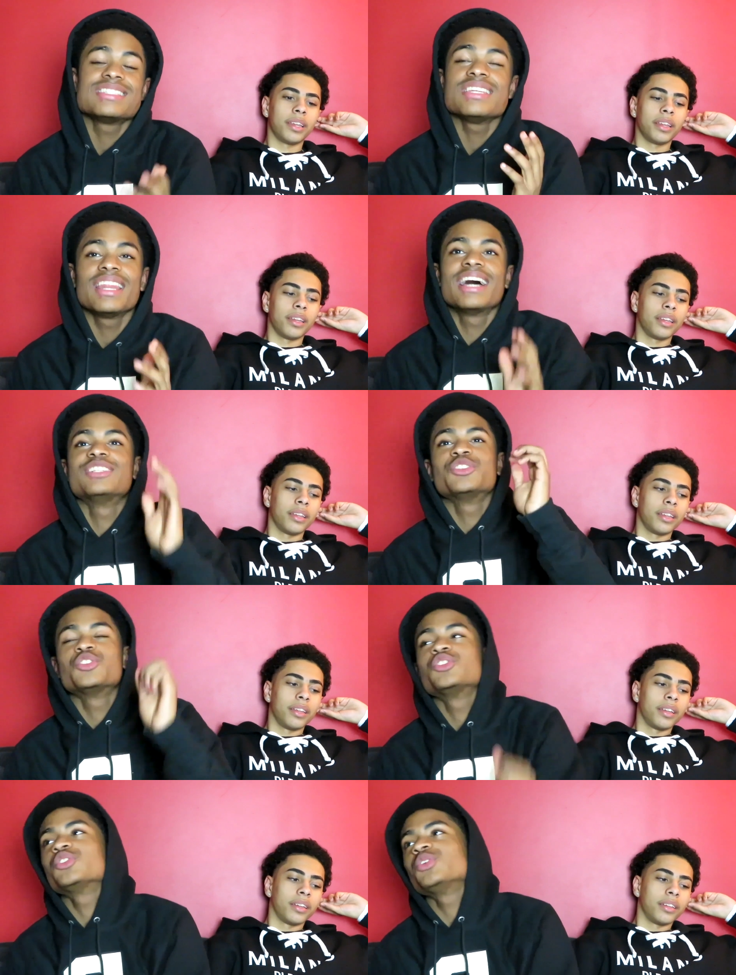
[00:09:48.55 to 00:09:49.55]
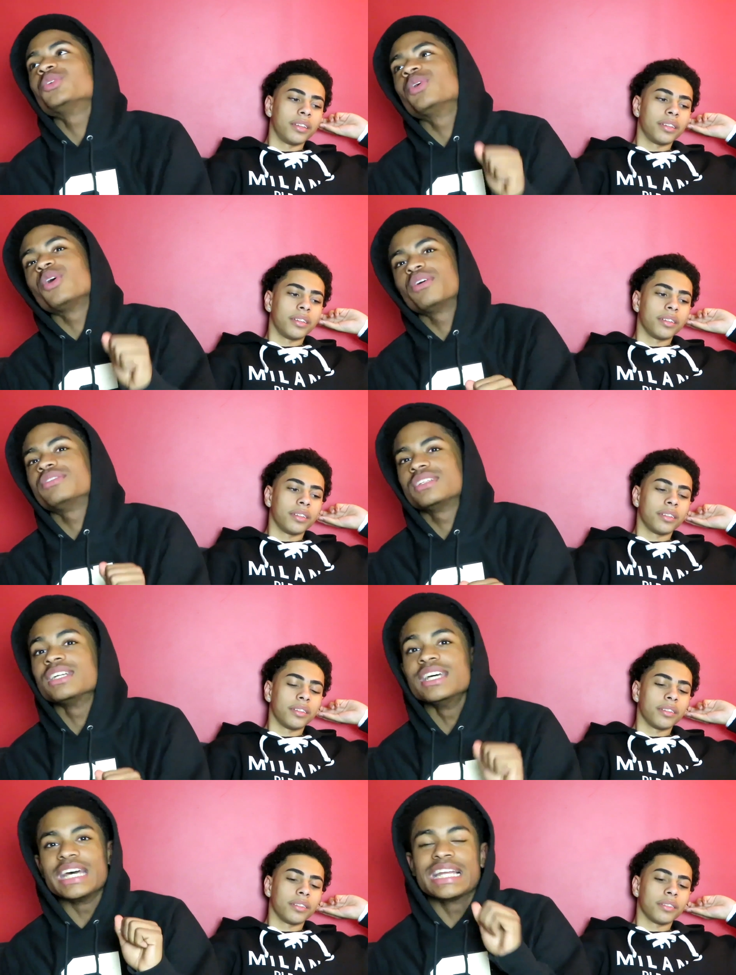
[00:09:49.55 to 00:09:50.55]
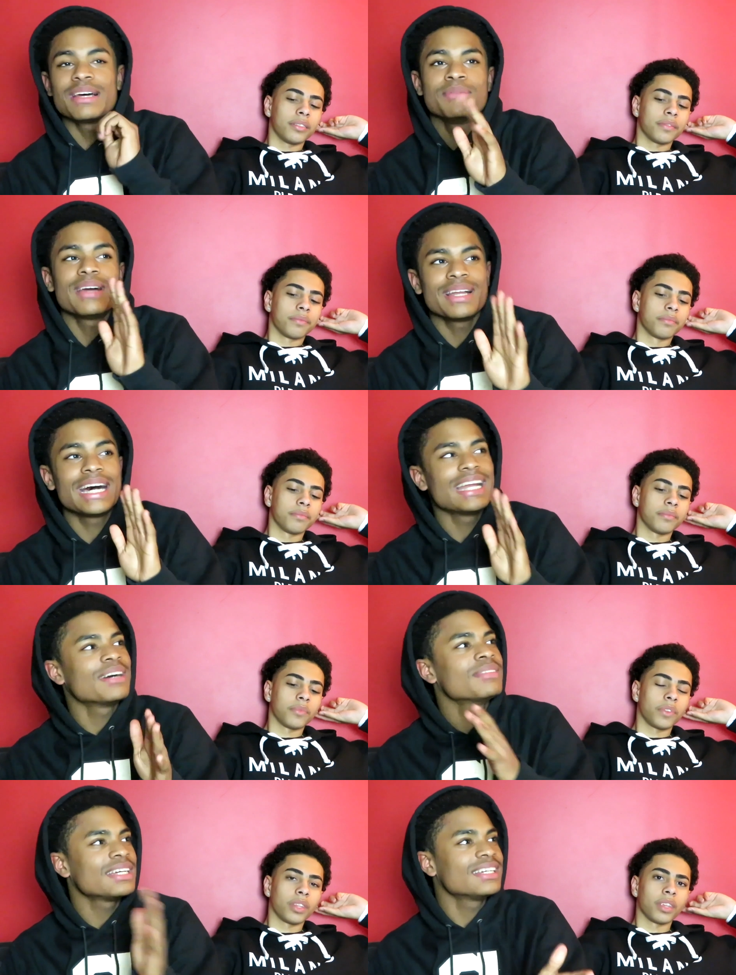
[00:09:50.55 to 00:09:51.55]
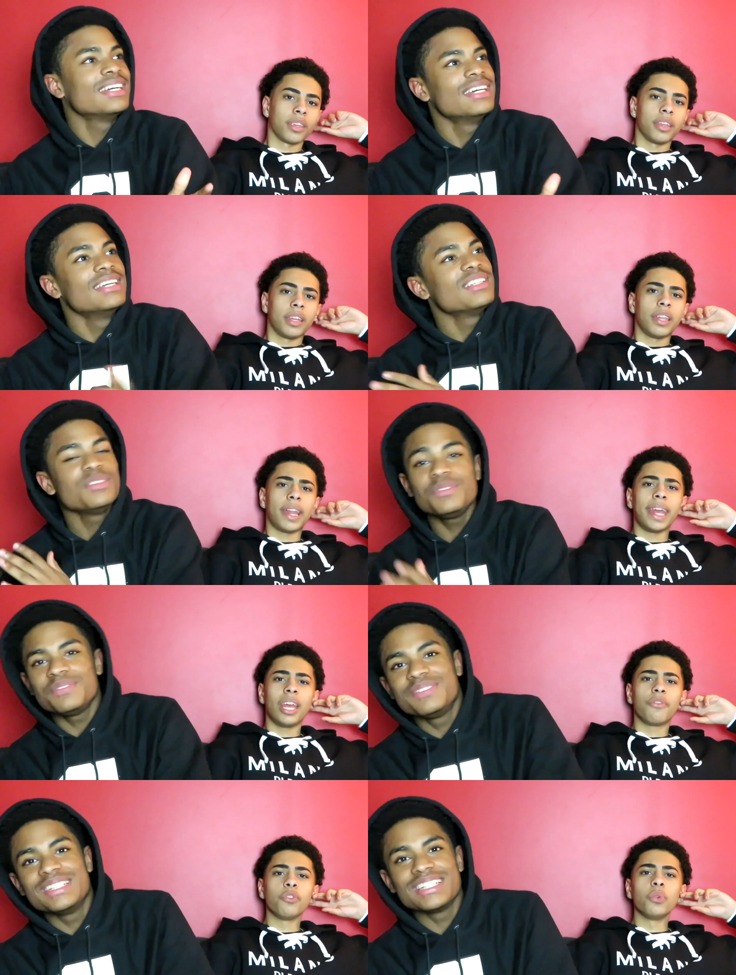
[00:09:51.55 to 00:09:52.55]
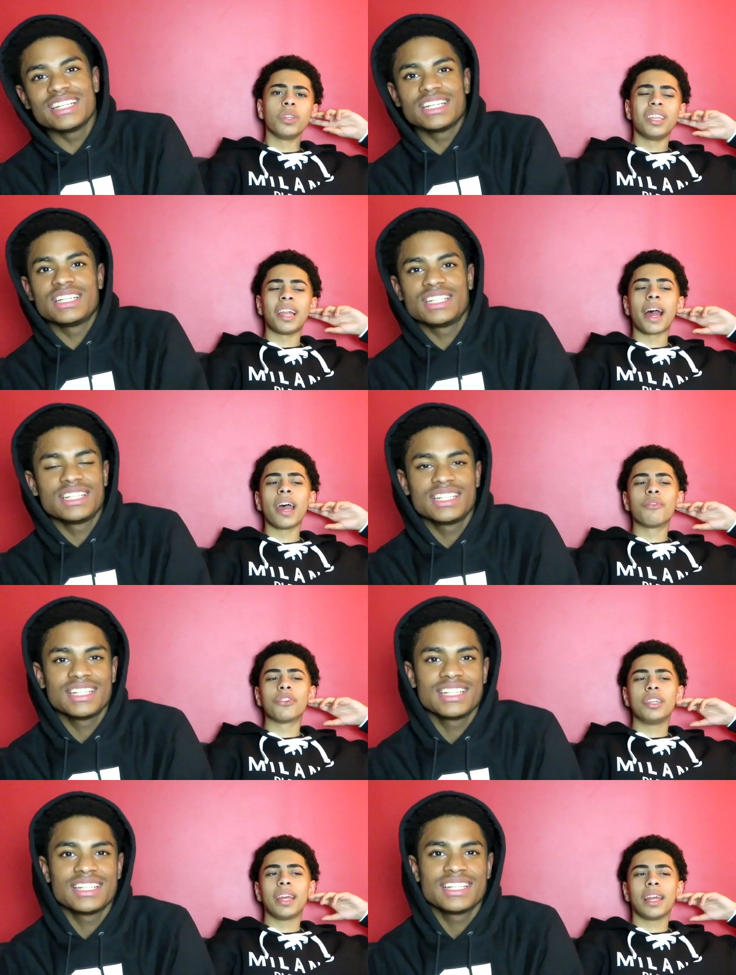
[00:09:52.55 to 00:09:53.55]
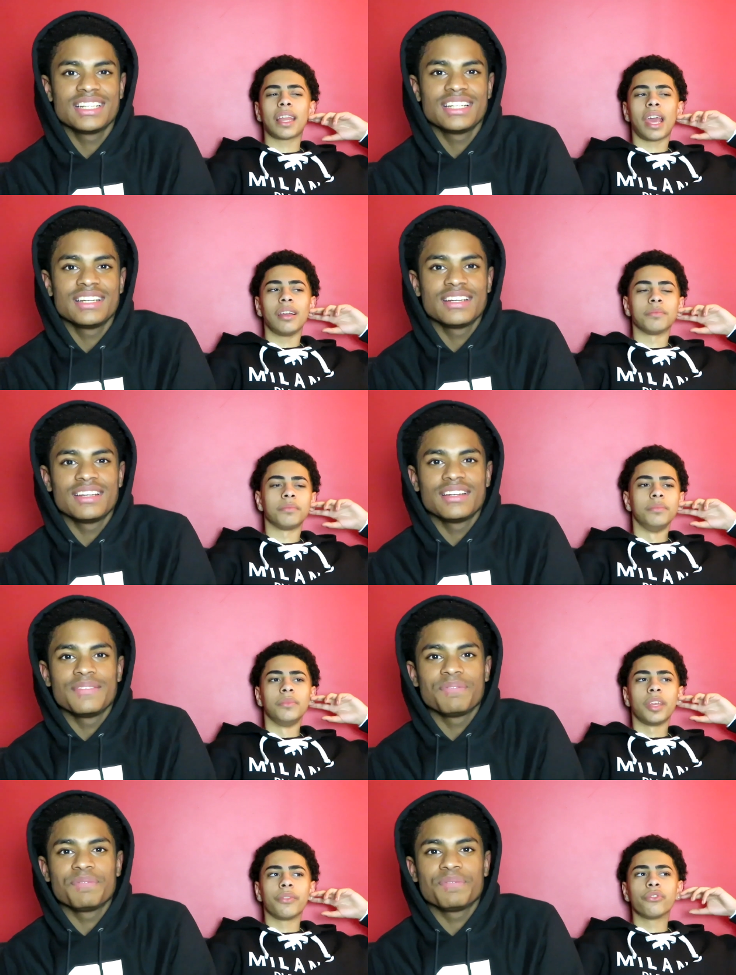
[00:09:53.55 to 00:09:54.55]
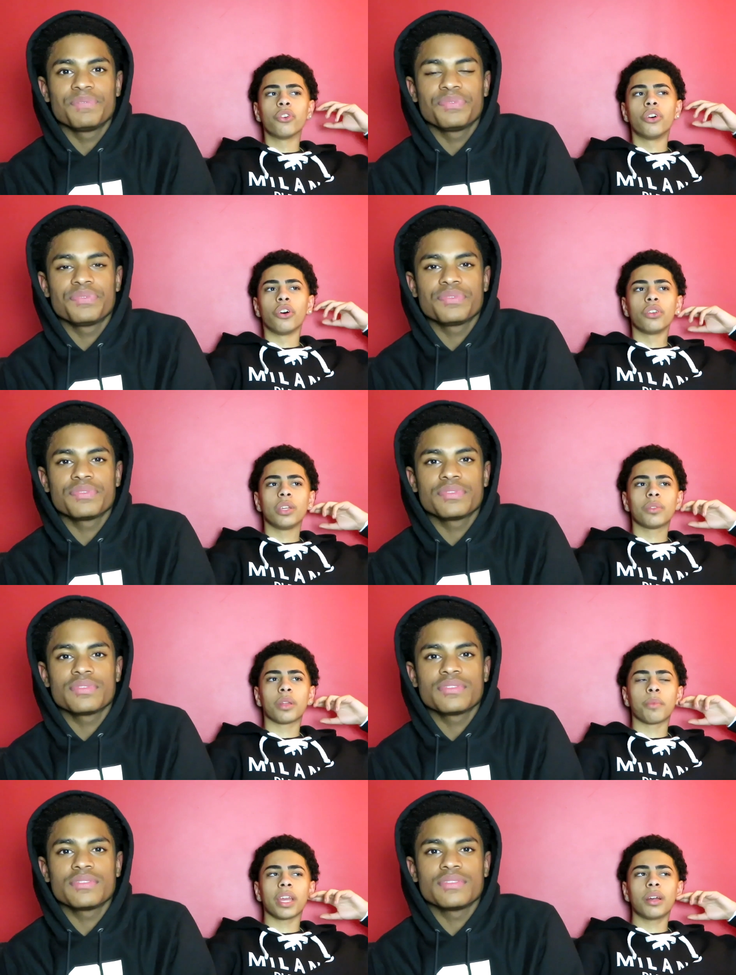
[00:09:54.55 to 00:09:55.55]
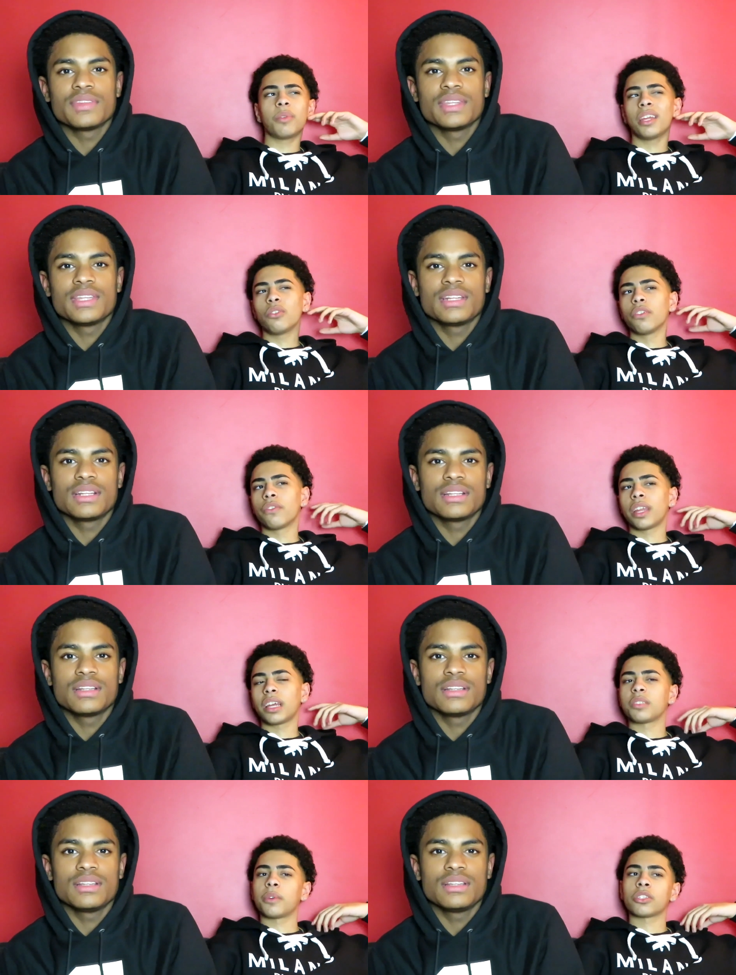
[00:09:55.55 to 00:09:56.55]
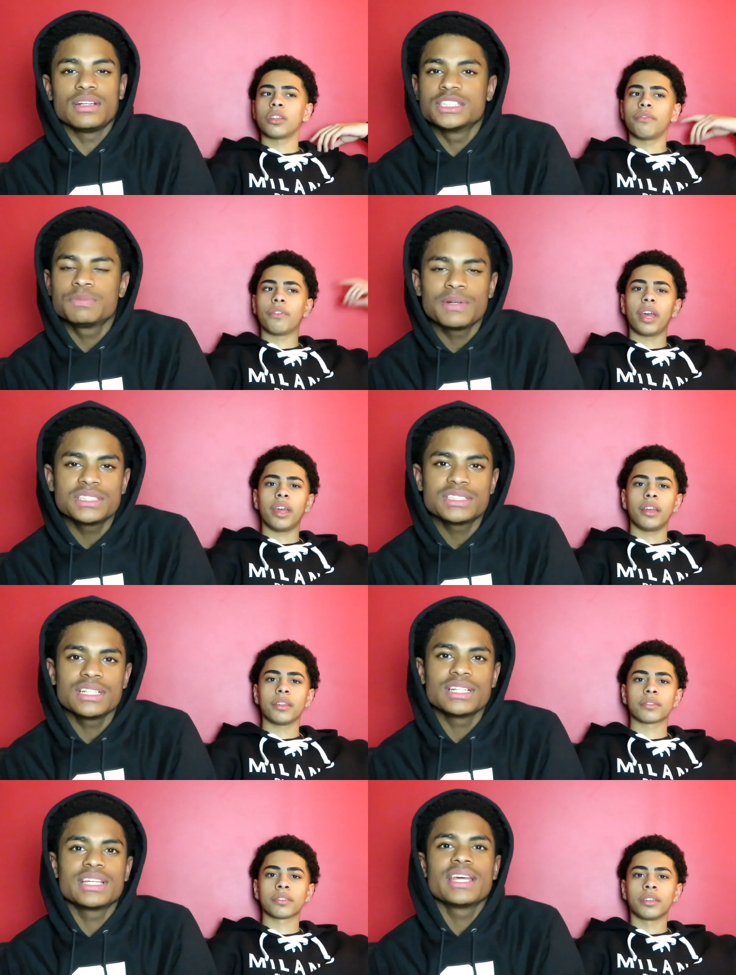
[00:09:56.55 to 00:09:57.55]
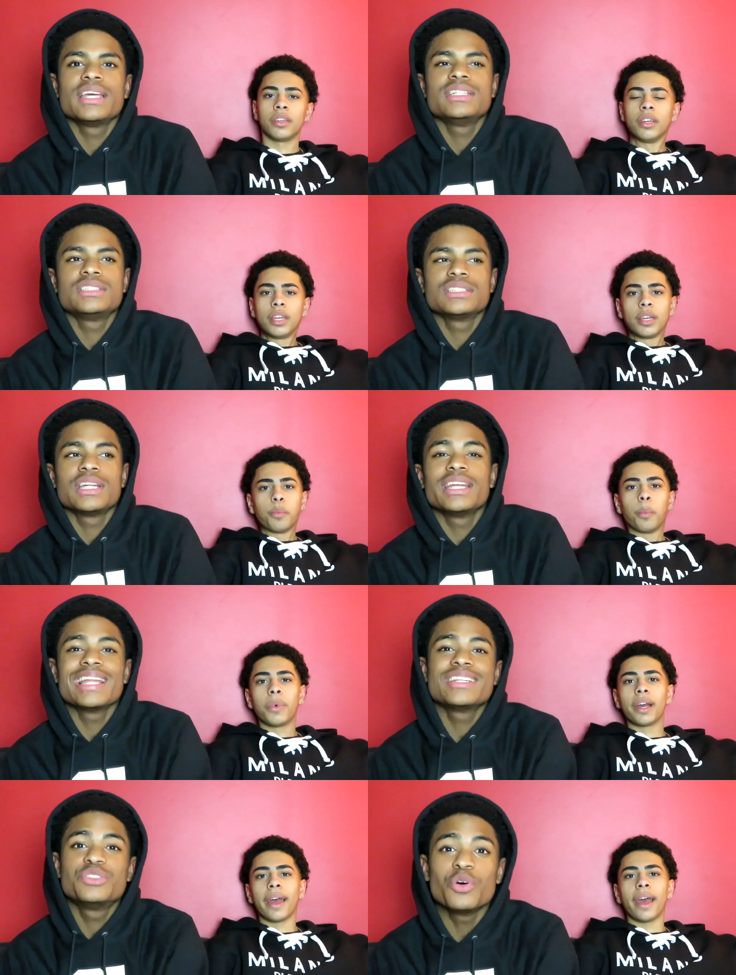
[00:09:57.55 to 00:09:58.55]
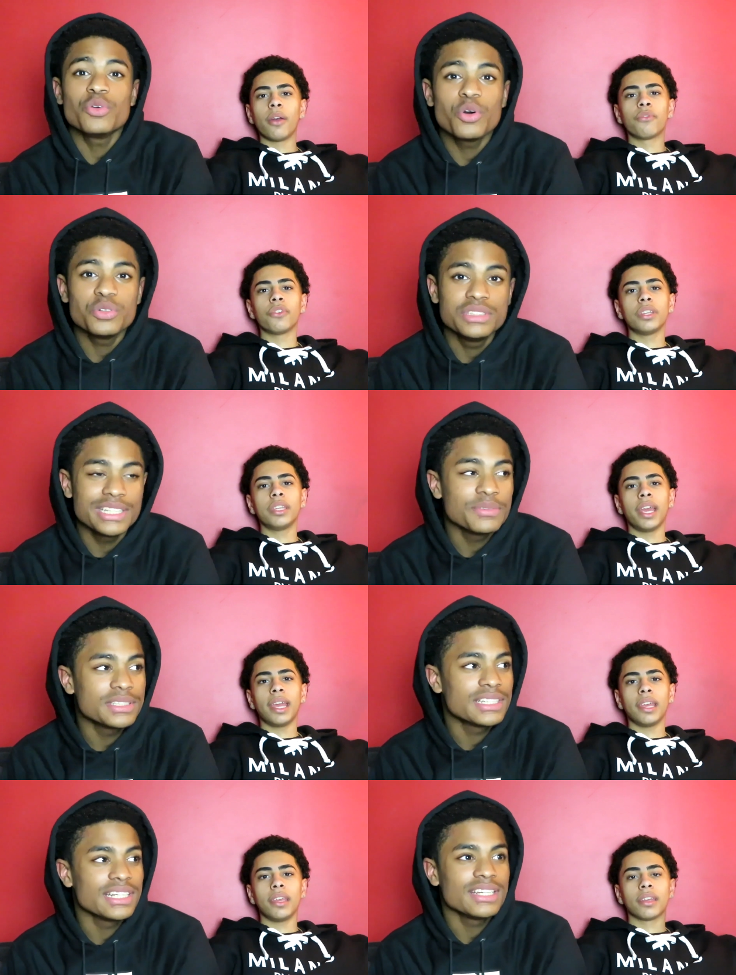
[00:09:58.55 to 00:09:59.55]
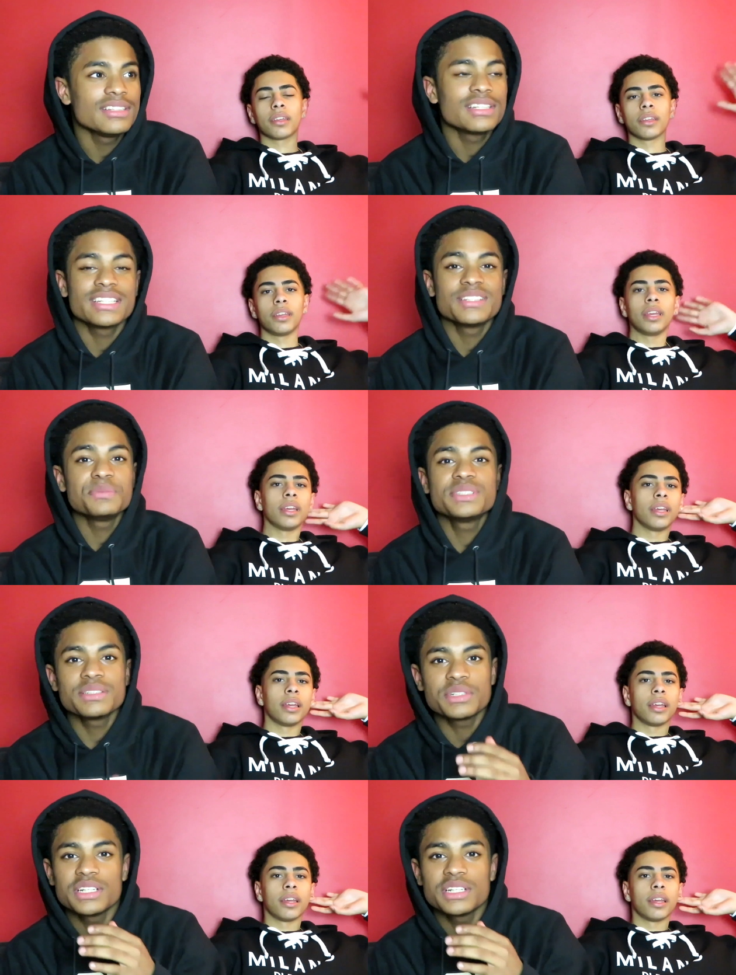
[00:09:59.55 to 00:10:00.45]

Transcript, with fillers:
Speaker 1: see that so often. And I'm like if you not every day, like
Speaker 2: If you're gonna OD with the makeup, like do it for like a special
Speaker 1: event. A special occasion, and like don't OD with it either. Like there be some